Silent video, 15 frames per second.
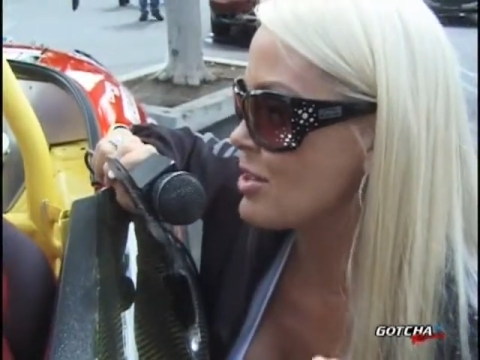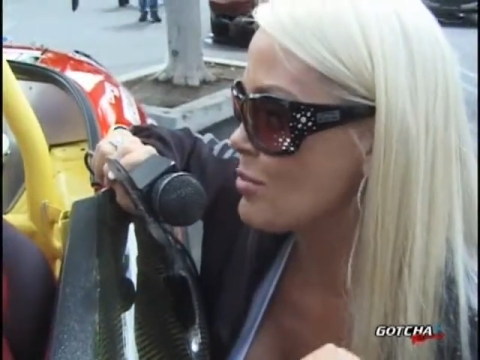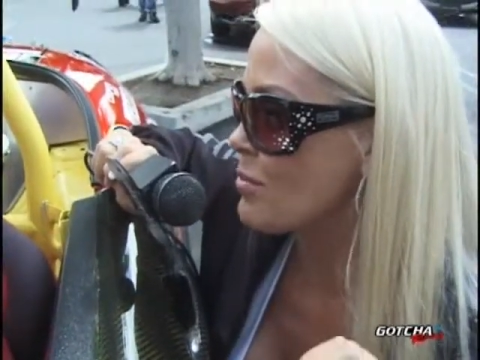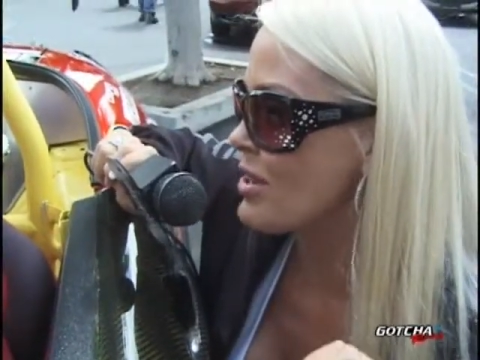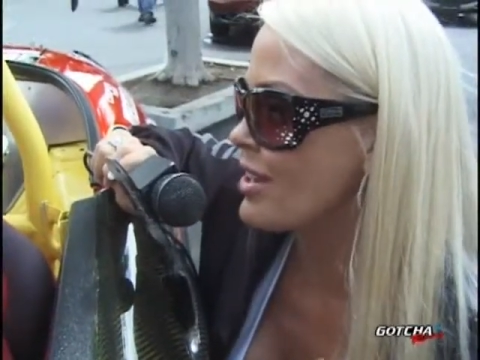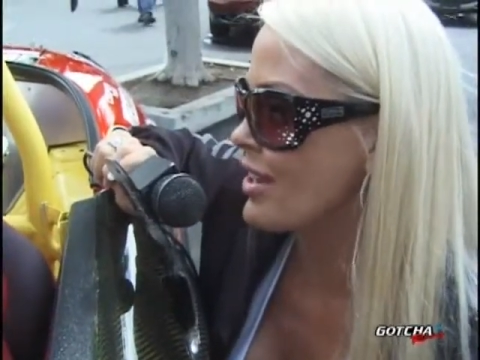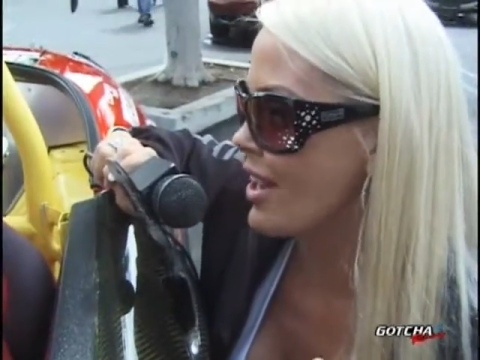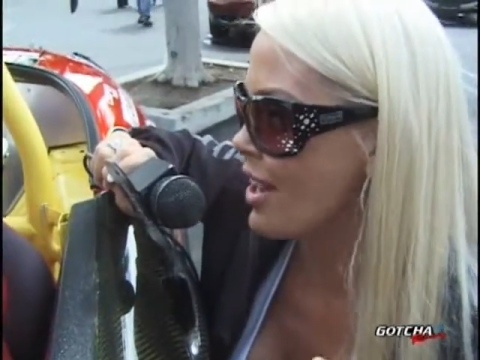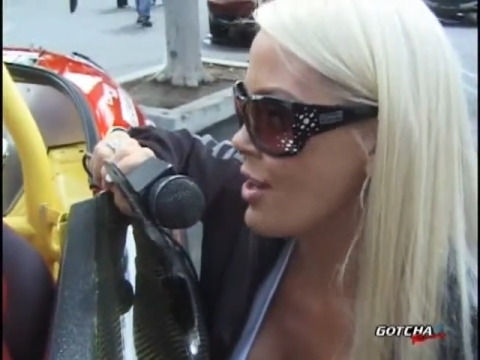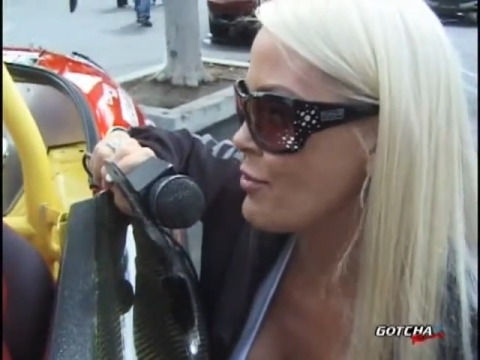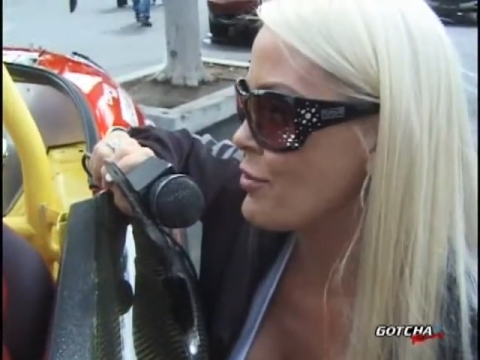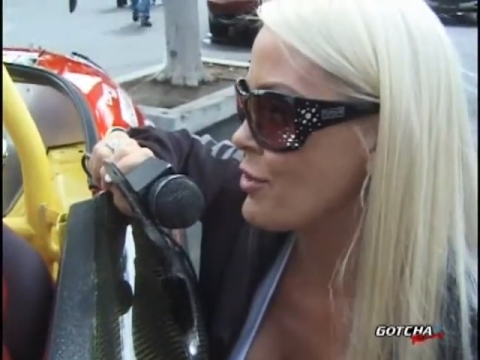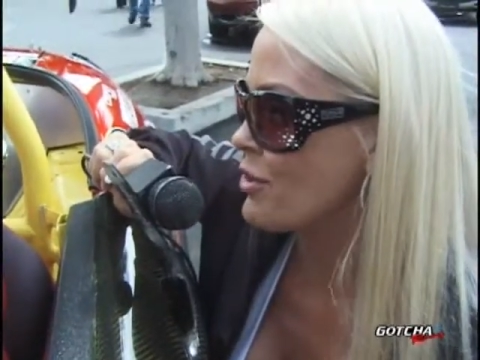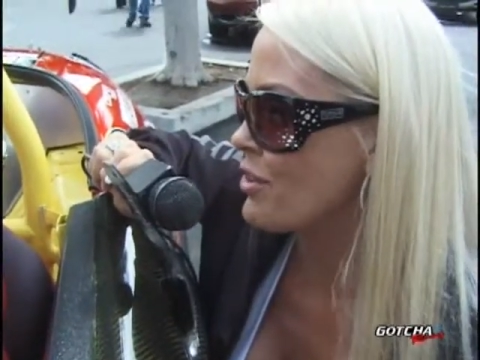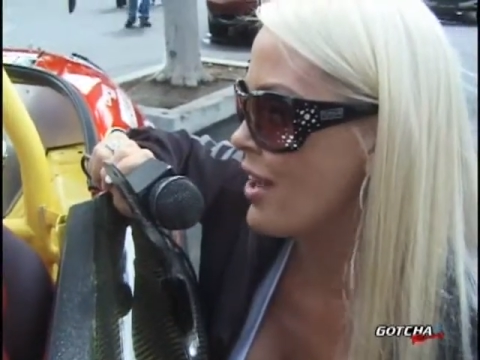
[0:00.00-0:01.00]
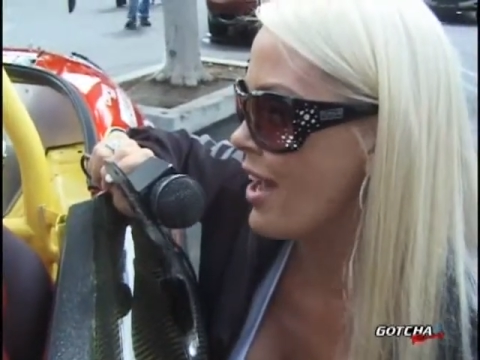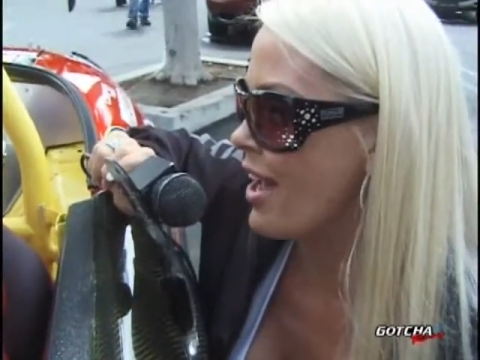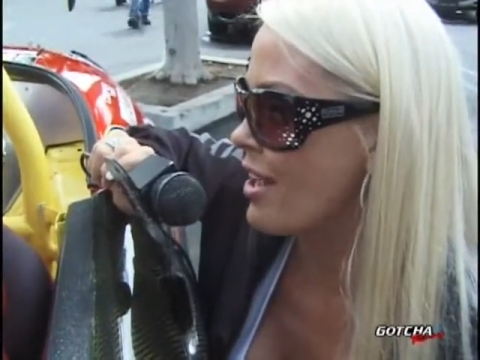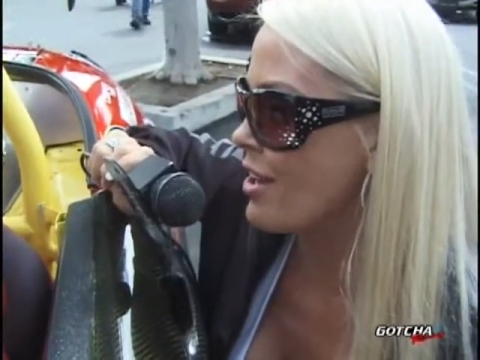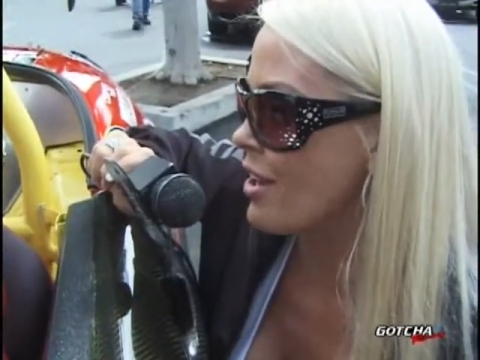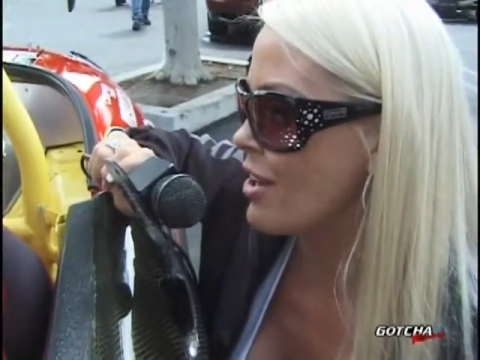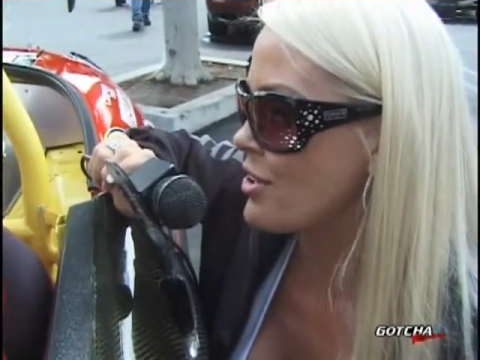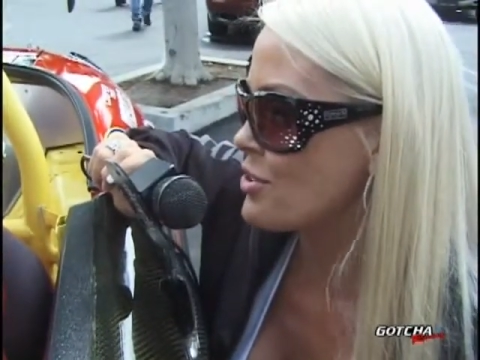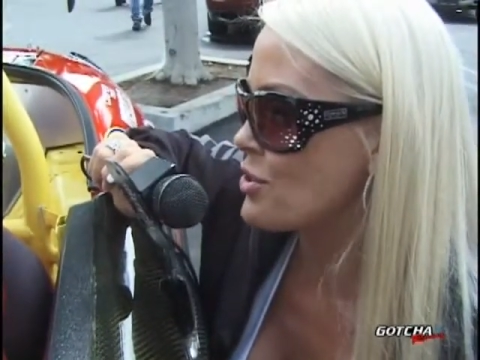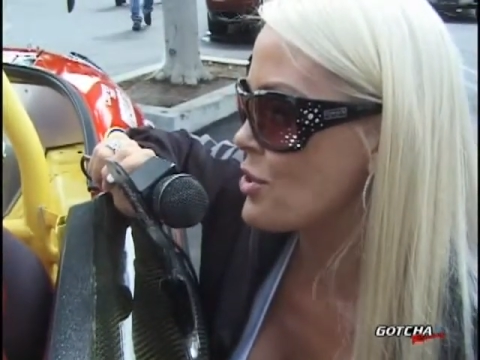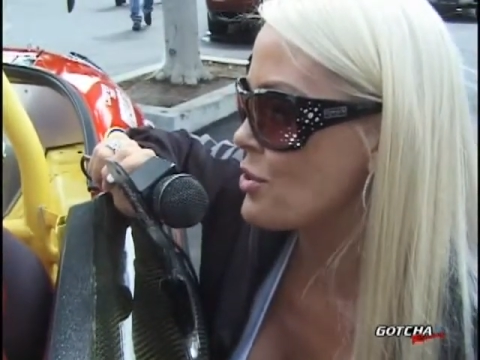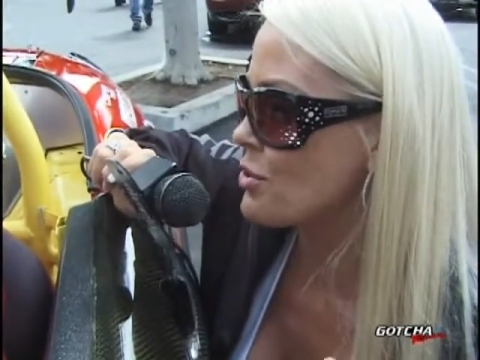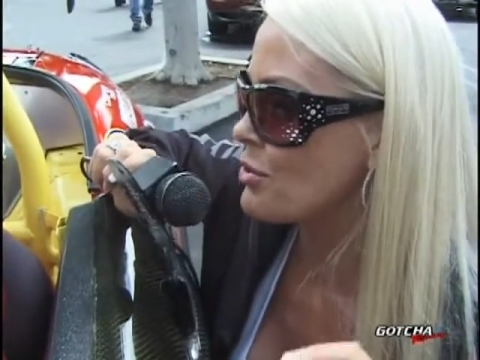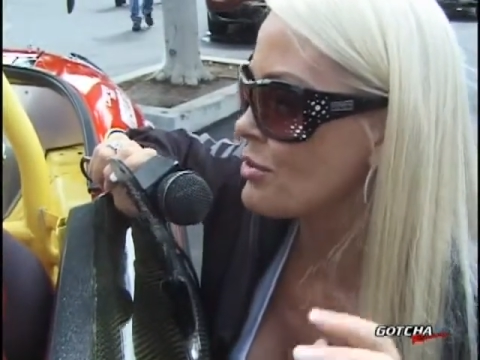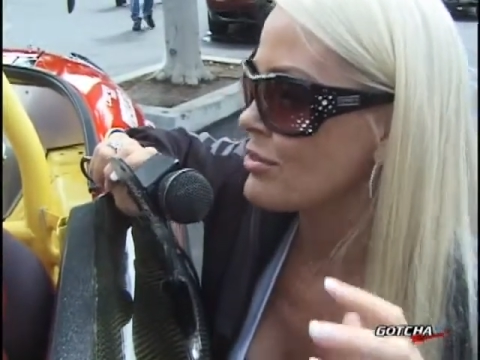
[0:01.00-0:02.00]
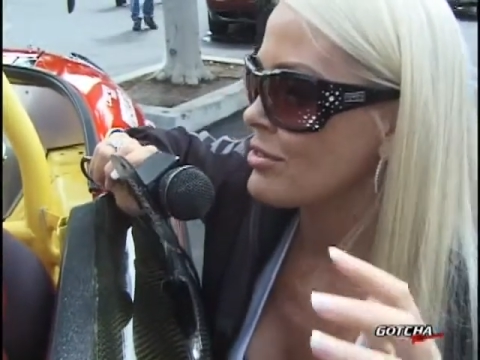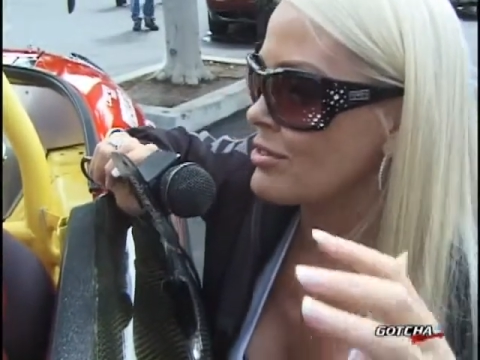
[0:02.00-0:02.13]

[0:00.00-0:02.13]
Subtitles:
and being careful and also